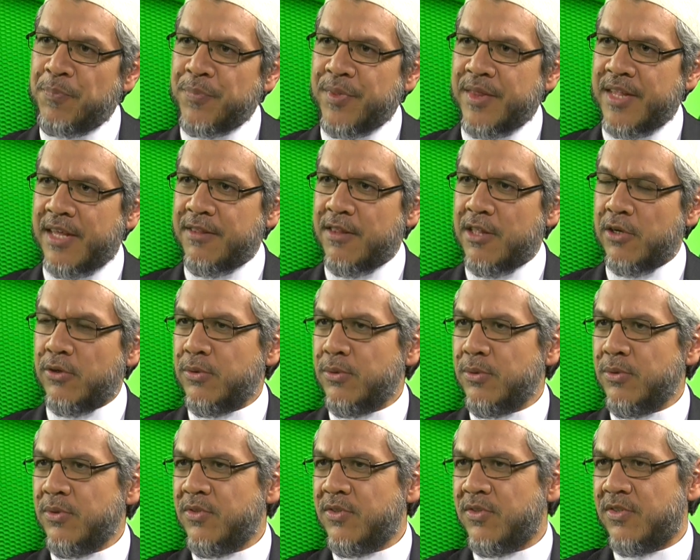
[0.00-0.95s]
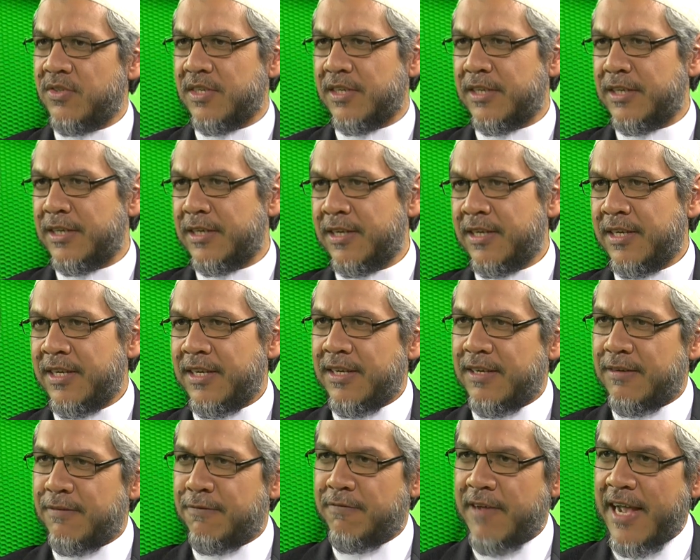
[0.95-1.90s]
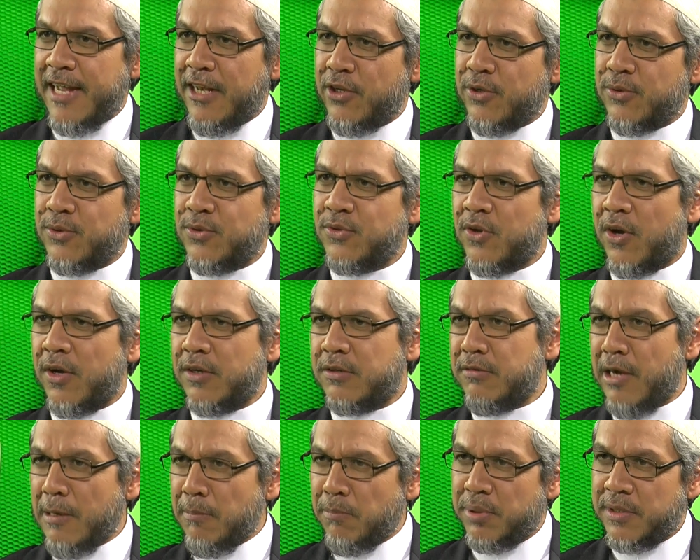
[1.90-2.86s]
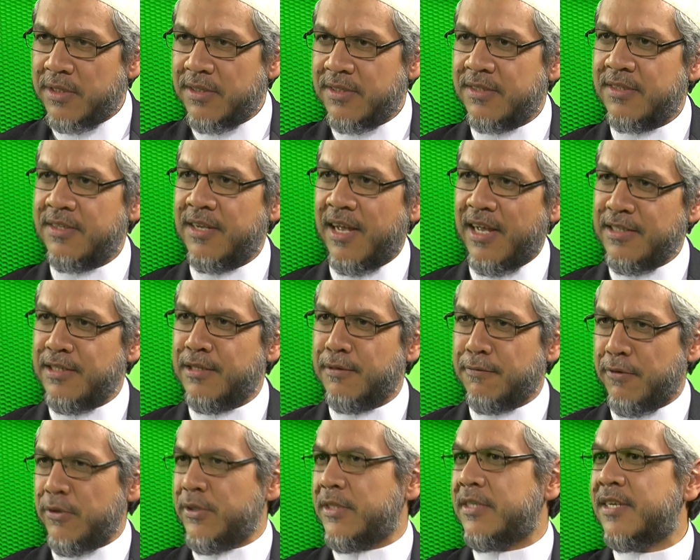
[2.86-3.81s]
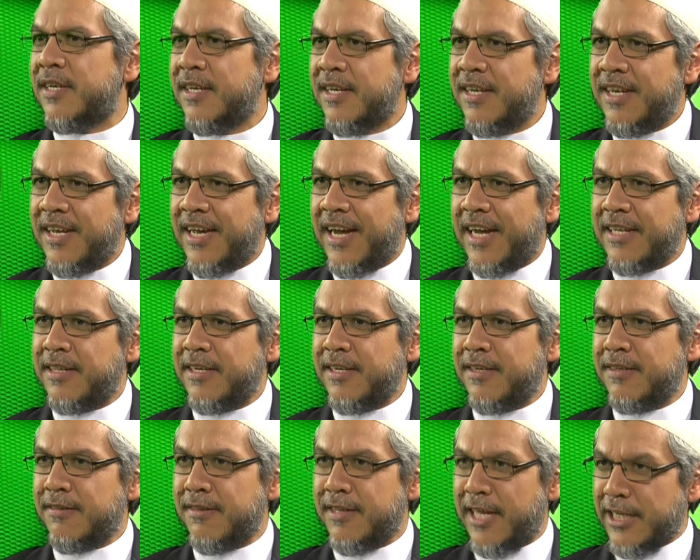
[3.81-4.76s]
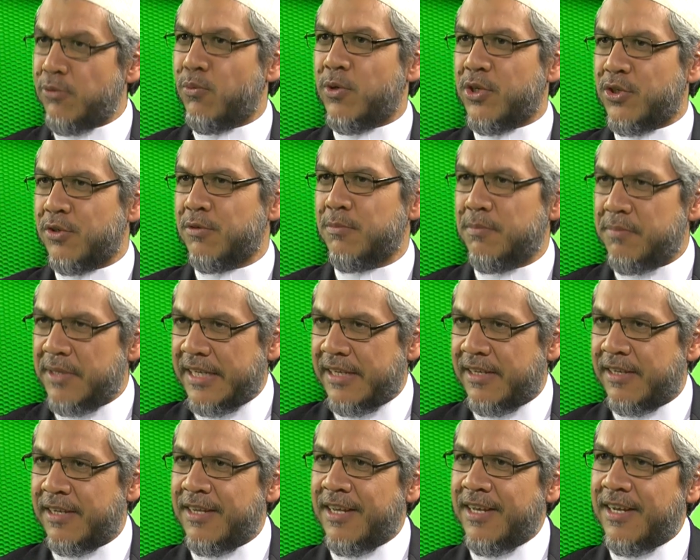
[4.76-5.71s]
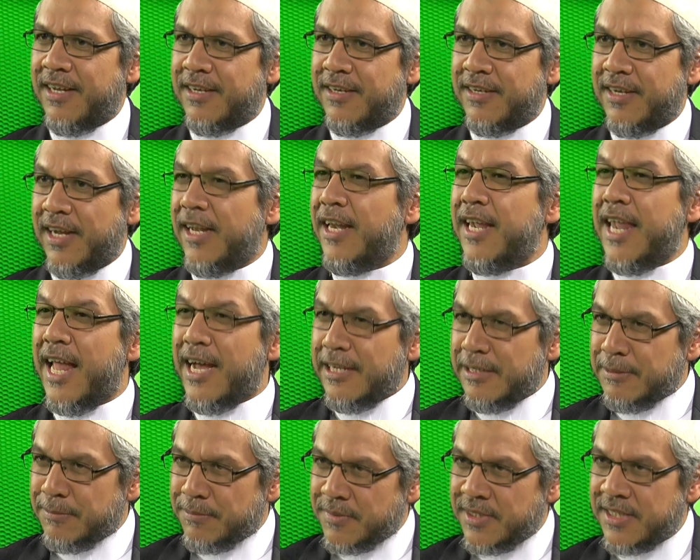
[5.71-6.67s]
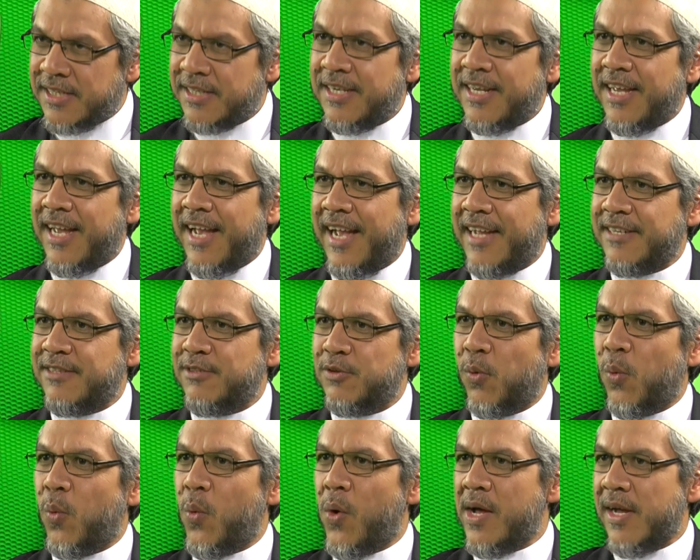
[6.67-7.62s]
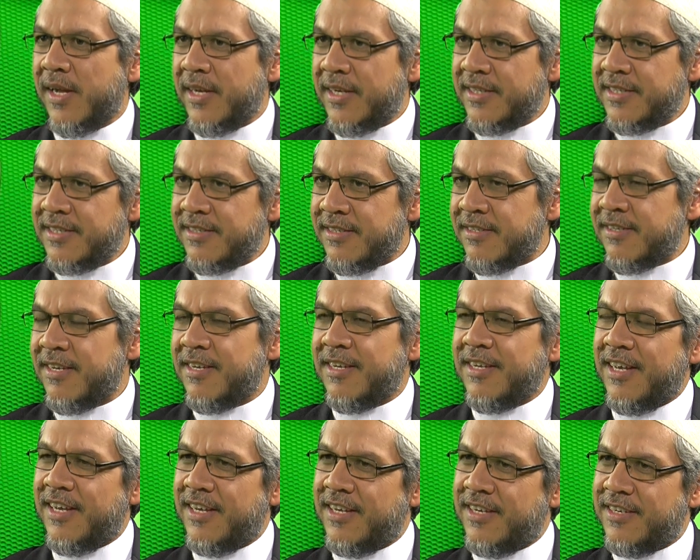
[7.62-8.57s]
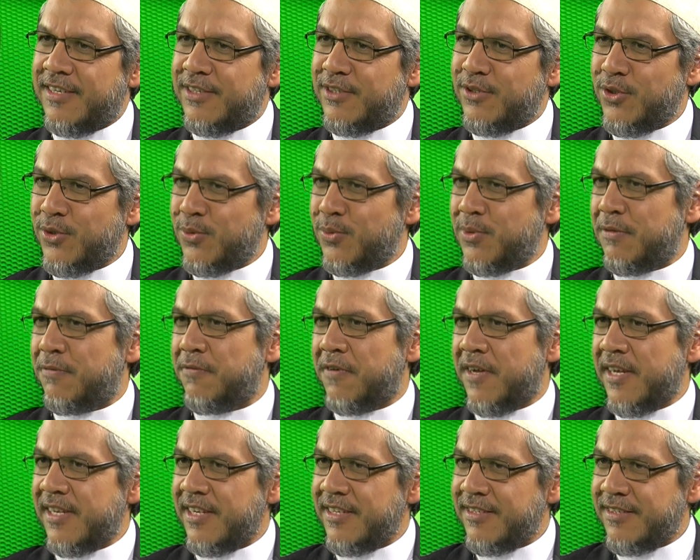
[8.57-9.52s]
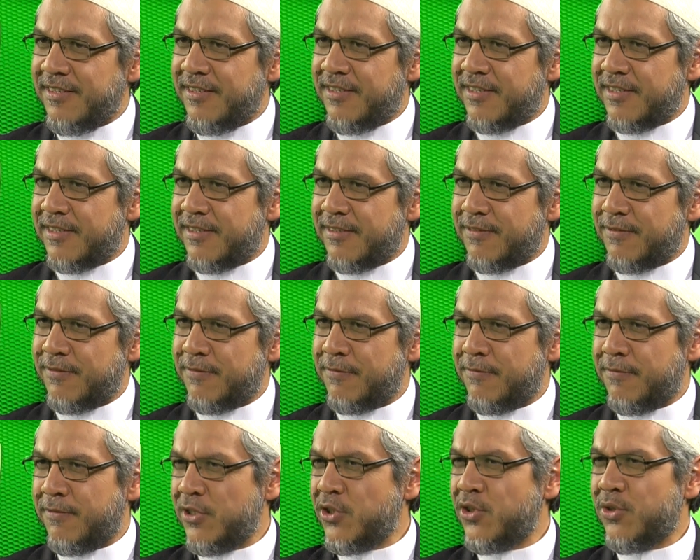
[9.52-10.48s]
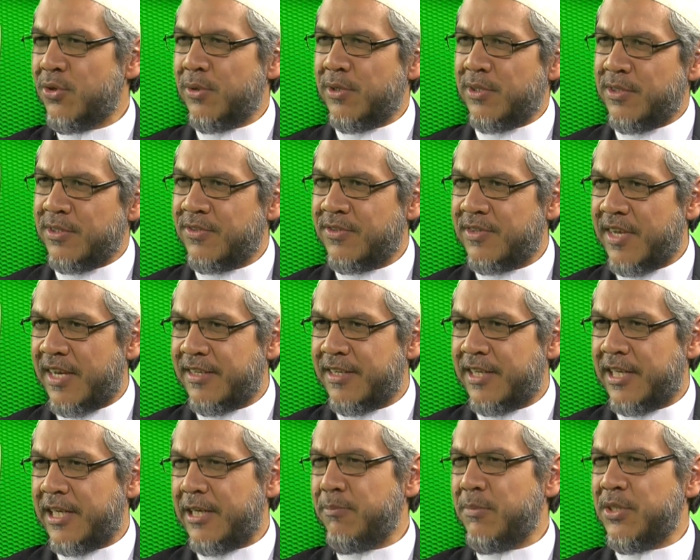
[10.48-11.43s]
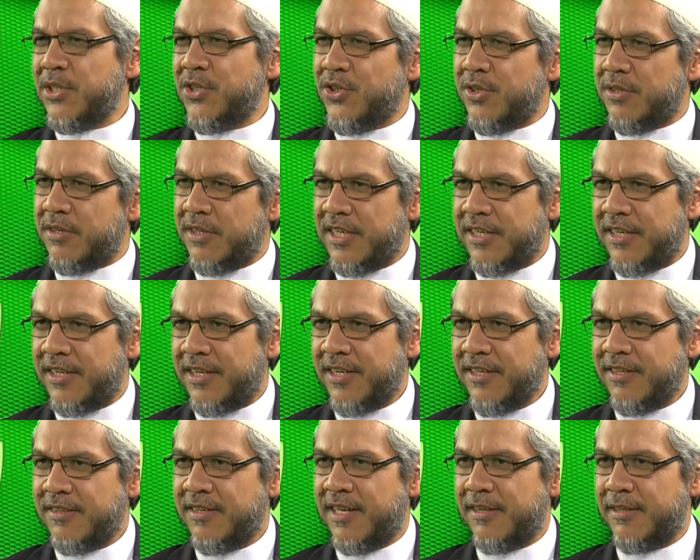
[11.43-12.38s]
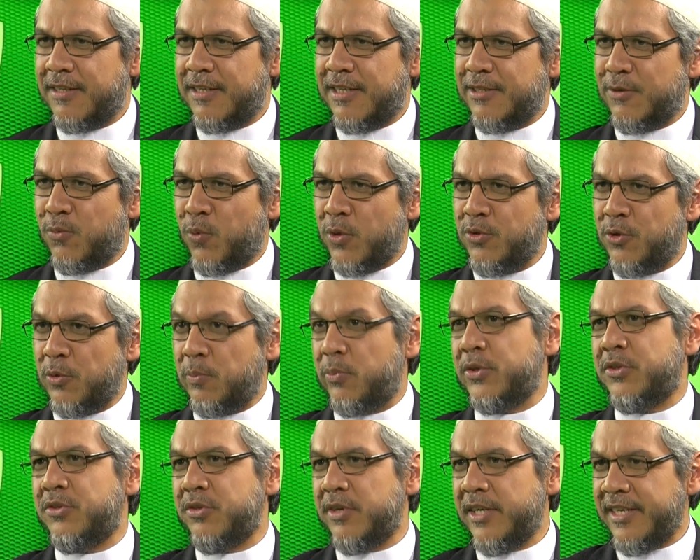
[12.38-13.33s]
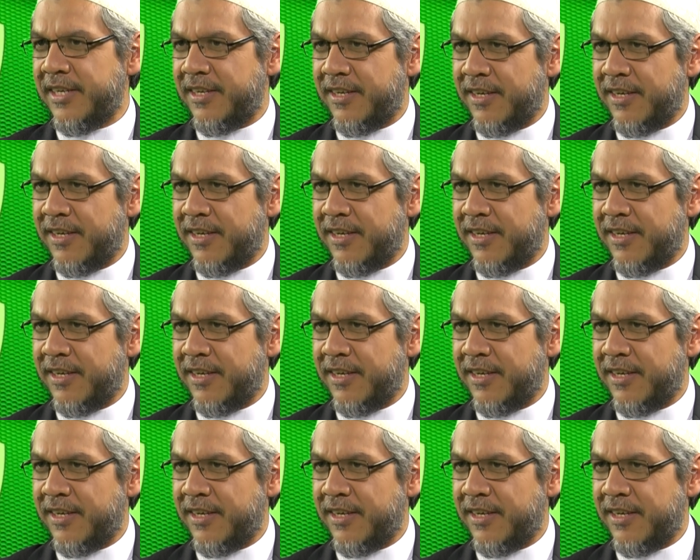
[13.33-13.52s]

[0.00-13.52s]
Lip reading: that those values are trampled underfoot, I think then we should be alarmed at why do we find visuals and imagery that want to portray